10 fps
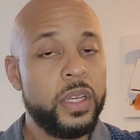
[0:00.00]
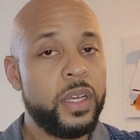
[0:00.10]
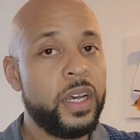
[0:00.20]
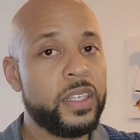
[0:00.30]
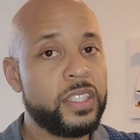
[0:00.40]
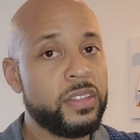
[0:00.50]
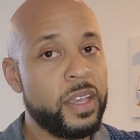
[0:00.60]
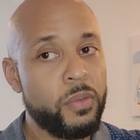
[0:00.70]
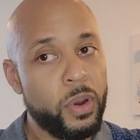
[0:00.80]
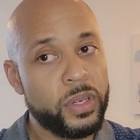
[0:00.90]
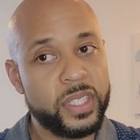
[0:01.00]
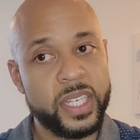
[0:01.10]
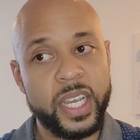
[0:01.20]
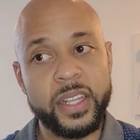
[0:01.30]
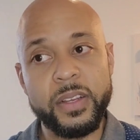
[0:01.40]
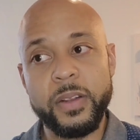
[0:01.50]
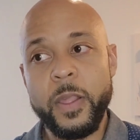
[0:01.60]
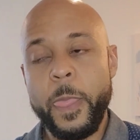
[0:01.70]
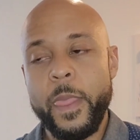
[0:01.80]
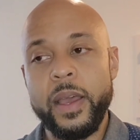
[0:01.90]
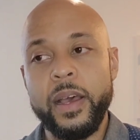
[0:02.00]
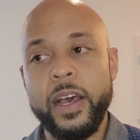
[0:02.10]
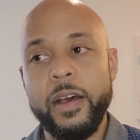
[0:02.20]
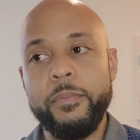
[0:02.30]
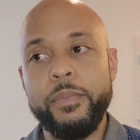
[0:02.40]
Uh, so they were together, uh,